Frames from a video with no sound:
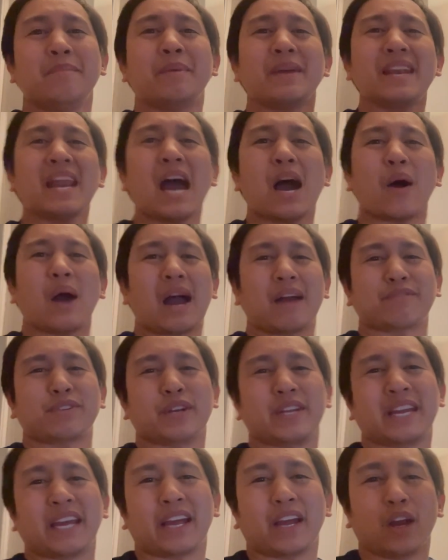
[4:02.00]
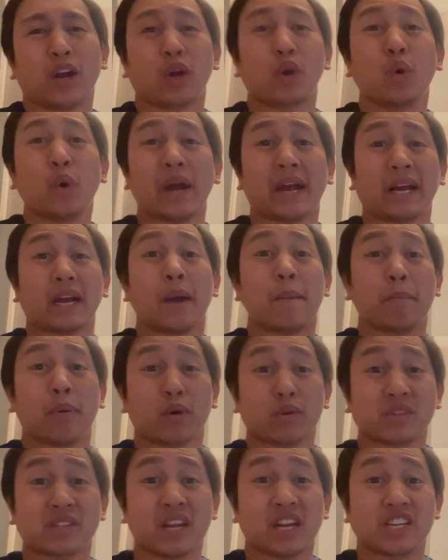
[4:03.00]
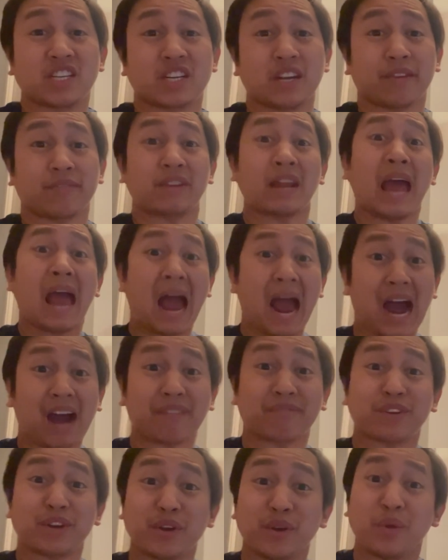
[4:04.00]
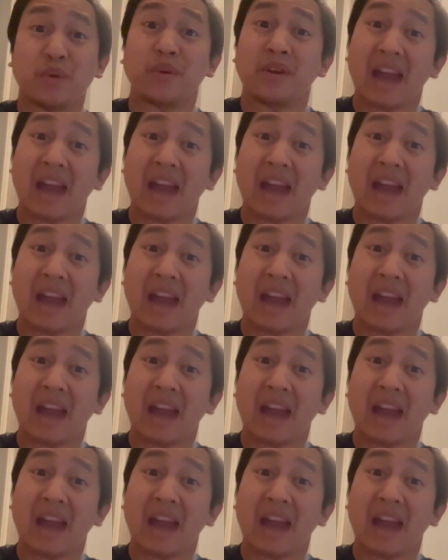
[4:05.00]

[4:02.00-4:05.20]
But now, after taking a quick post-night shift afternoon